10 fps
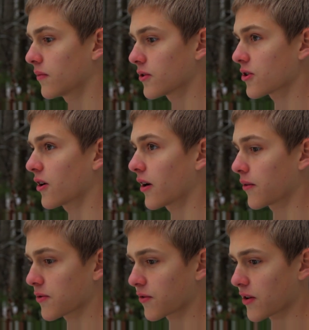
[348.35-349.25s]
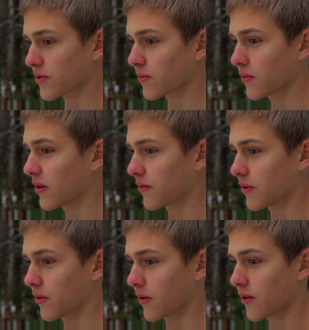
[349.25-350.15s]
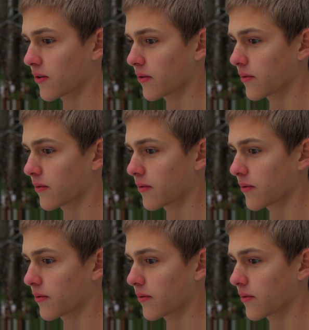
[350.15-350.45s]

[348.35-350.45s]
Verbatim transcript: Deshaun and I was friends, so we would never do this.